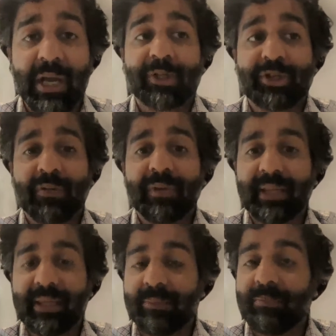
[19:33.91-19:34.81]
which are
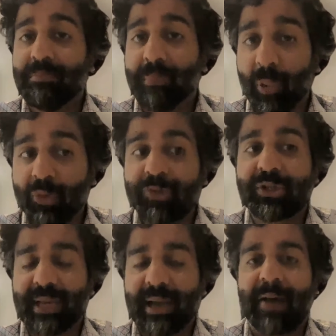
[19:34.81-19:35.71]
really the
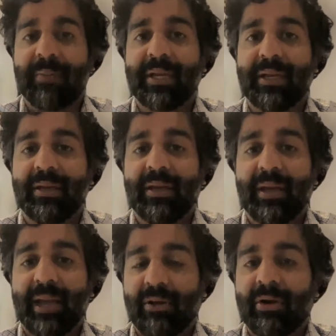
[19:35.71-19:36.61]
most common
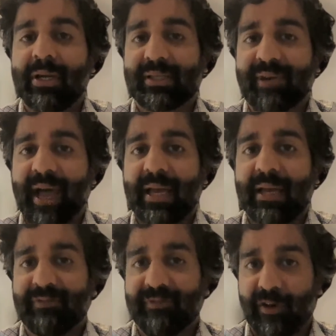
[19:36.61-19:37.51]
areas of eye
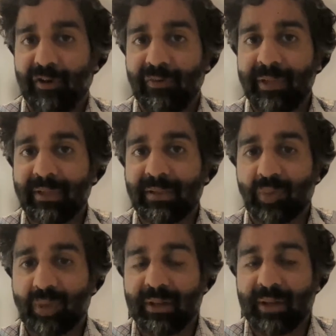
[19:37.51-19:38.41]
involvement
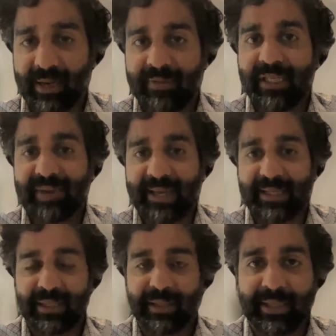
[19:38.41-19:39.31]
with a lot of these
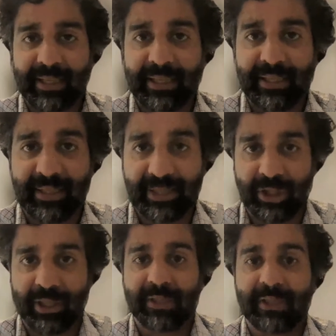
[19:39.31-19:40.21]
vasculitic
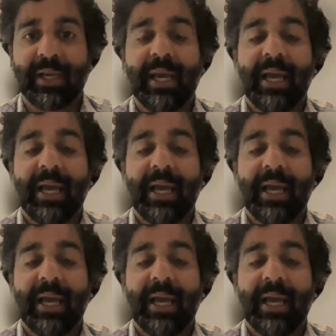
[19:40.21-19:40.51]
conditions,